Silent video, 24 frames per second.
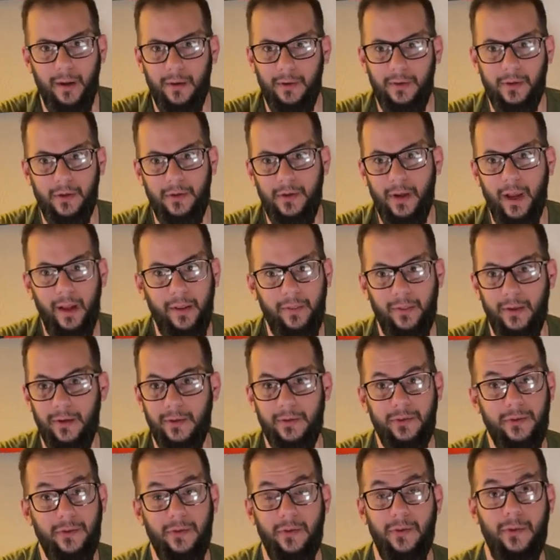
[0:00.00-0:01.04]
to take
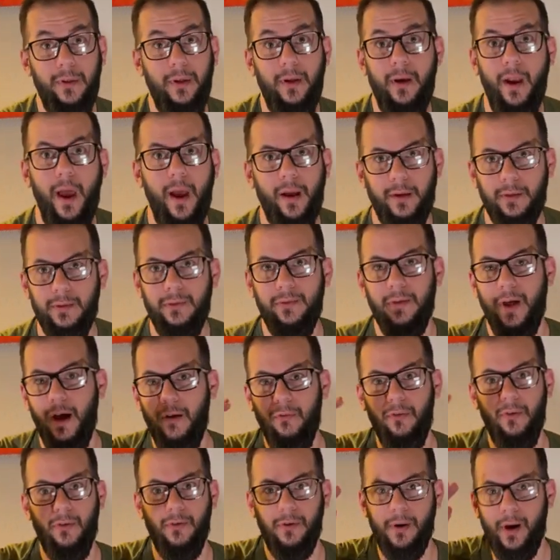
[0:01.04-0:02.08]
this to the next level,
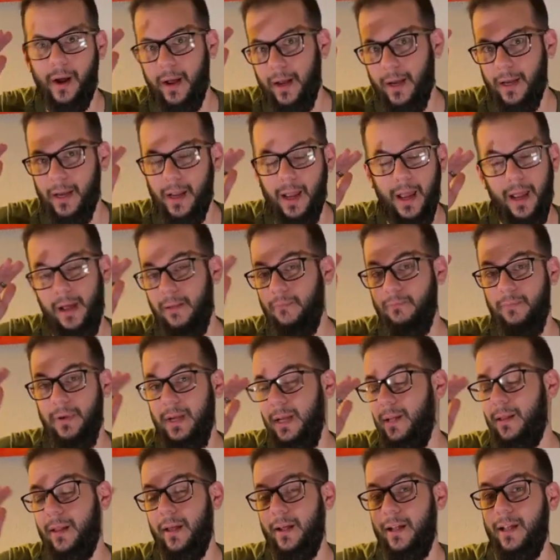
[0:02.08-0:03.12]
right? And
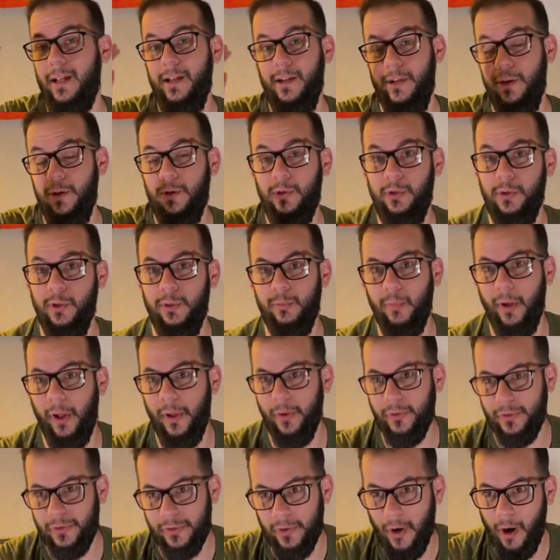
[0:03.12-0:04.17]
be like a YouTube
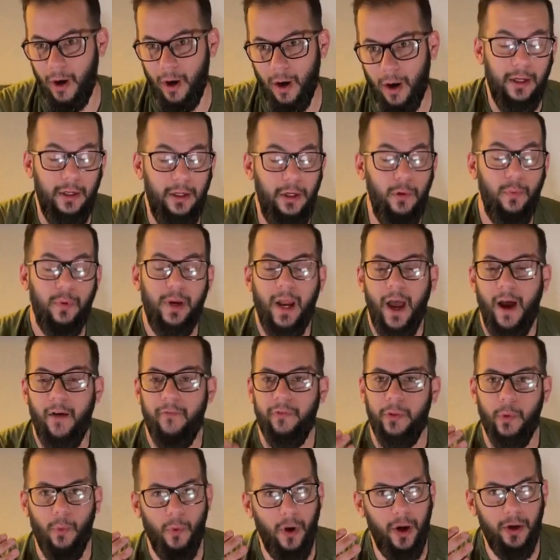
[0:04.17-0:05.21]
all star? You would have
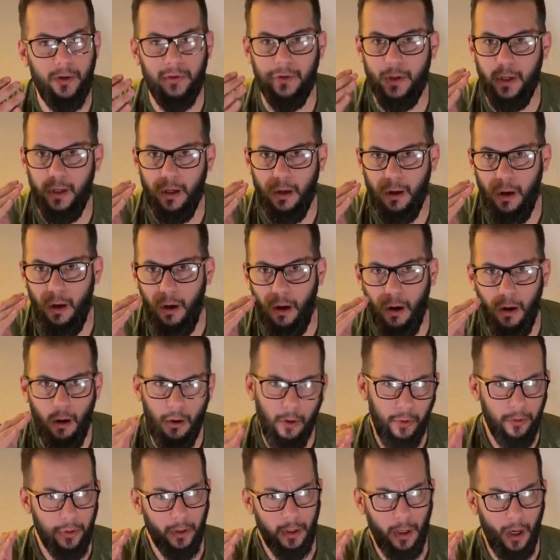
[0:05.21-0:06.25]
to watch like
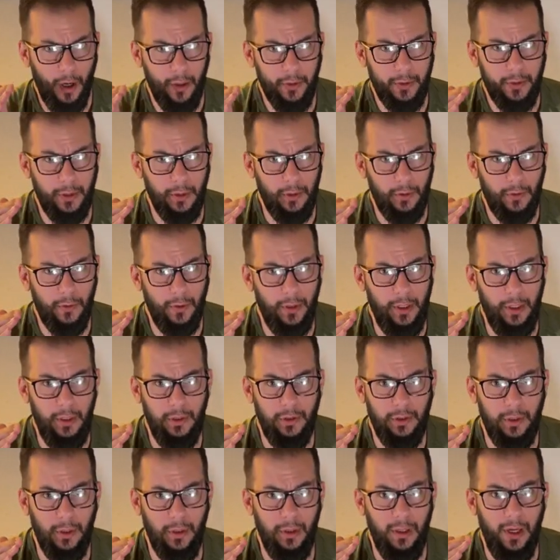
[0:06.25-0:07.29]
all the content
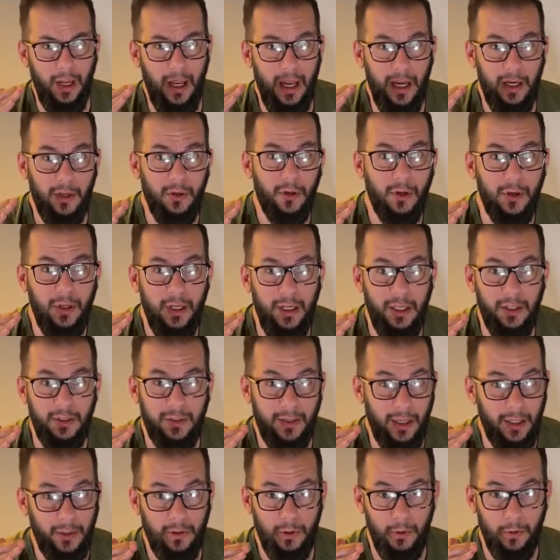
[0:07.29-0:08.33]
creation in your niche
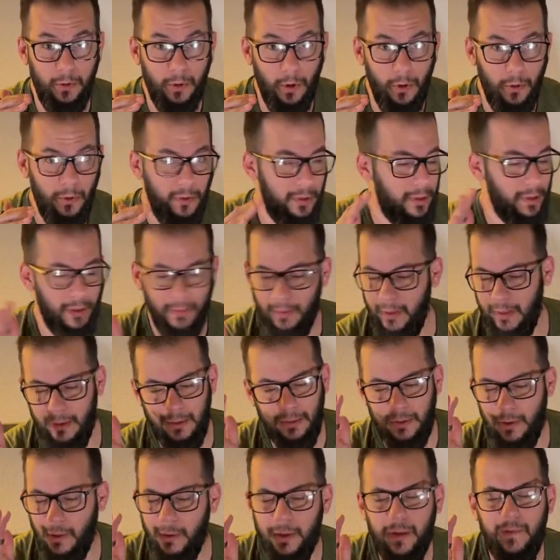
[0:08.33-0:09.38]
that you chose.
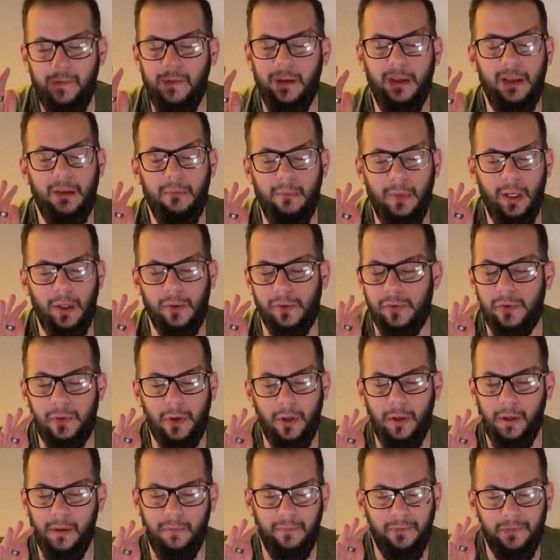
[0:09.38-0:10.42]
Don't even get me on
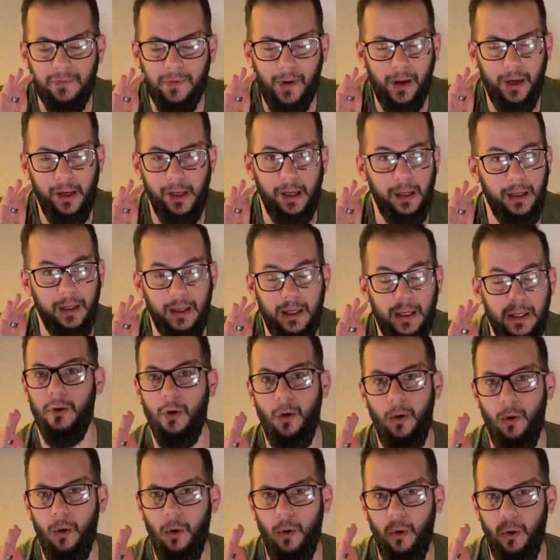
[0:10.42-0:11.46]
started finding a niche.
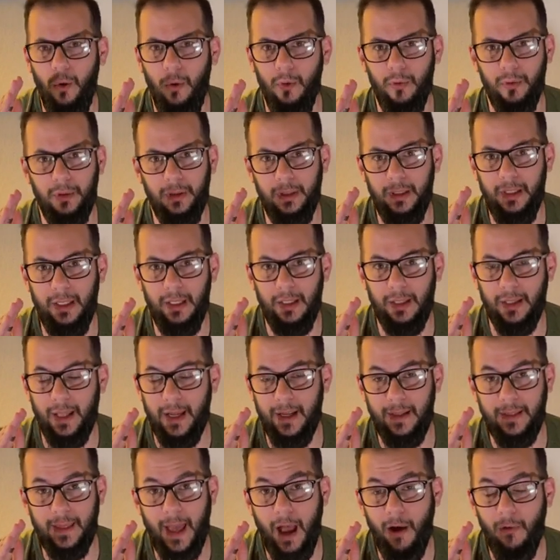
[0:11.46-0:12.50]
Holy,
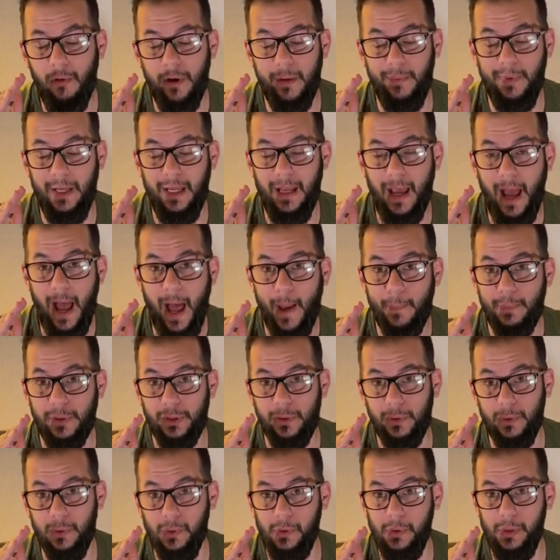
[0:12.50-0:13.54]
like that would be
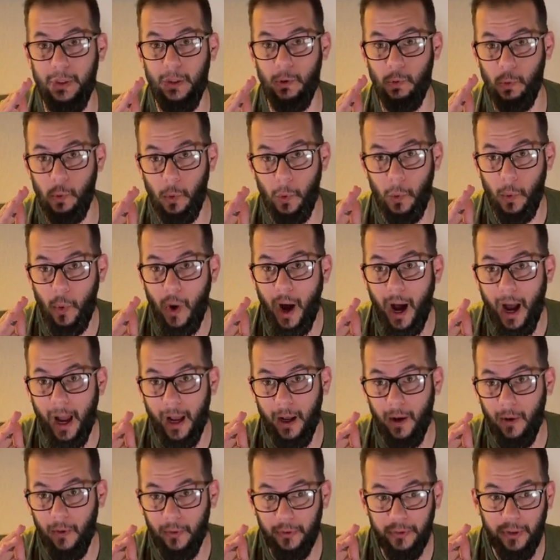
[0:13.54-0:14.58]
absolutely
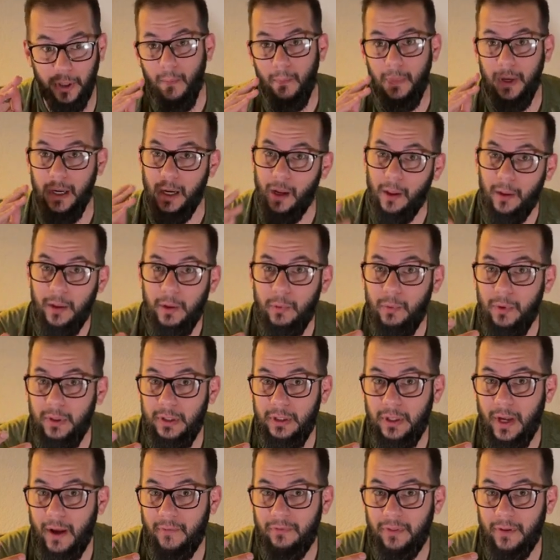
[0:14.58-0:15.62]
wild. But not only would
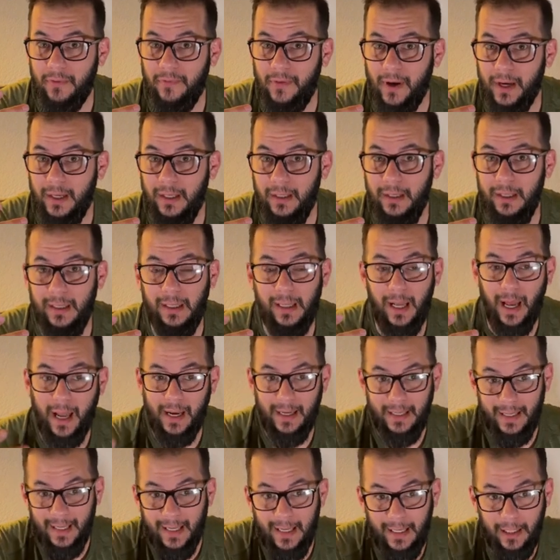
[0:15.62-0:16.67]
you have to find a
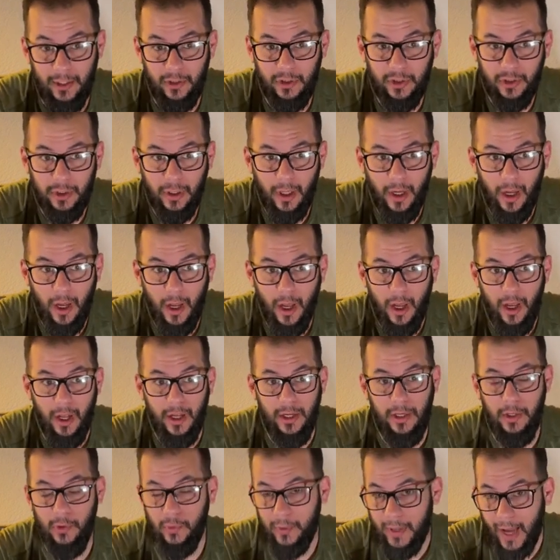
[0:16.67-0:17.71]
niche,
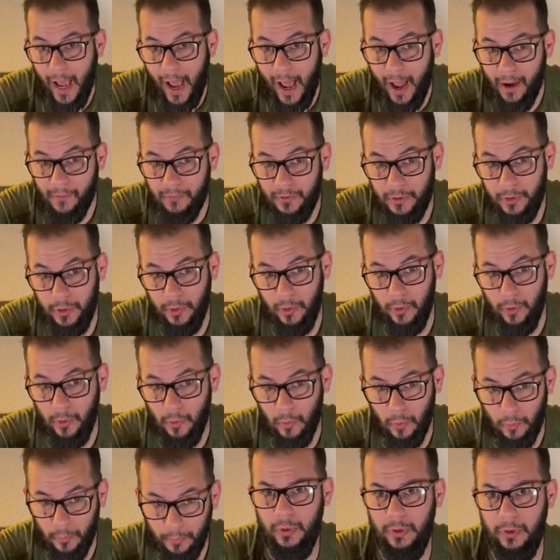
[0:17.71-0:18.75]
you would have
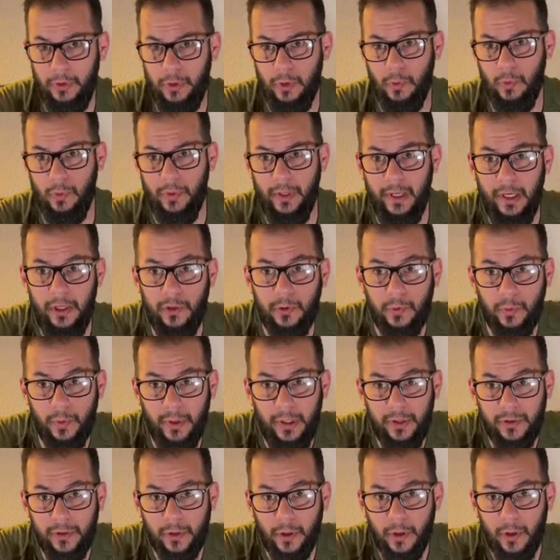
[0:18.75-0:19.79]
to do niche
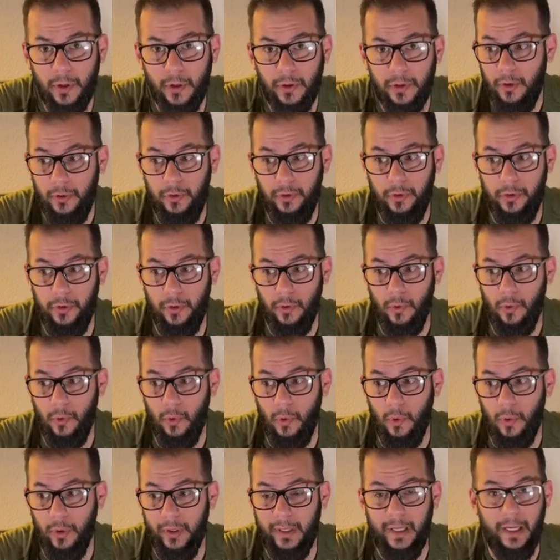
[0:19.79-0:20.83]
research,
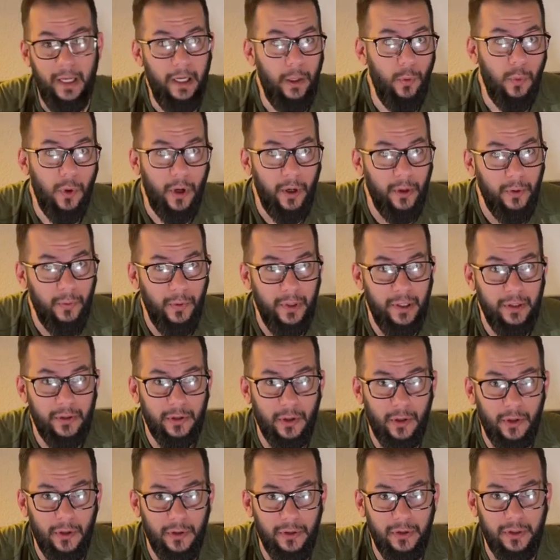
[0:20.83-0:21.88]
do keyword
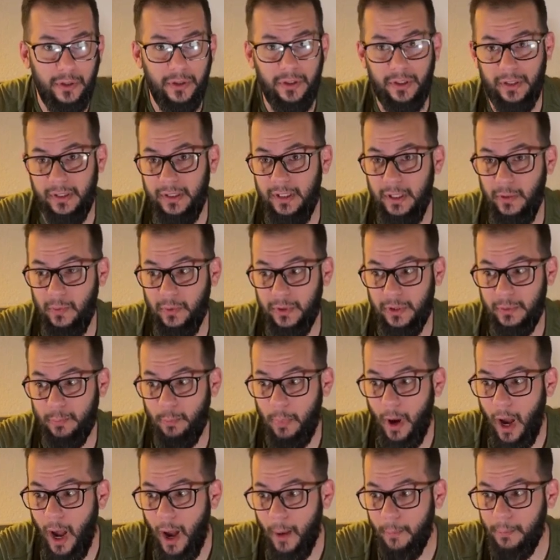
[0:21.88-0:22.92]
research to see what's
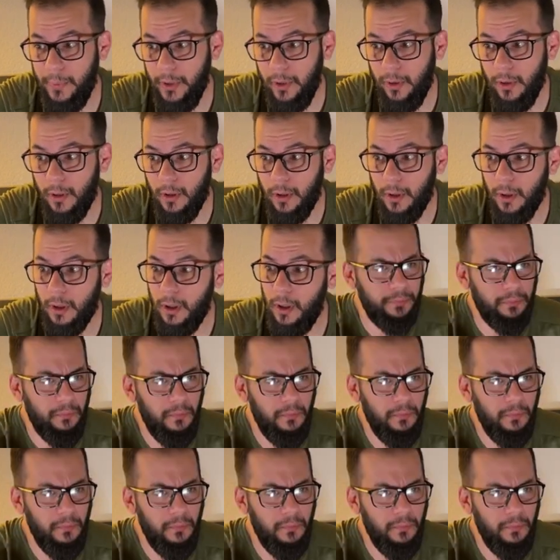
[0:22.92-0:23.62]
popular,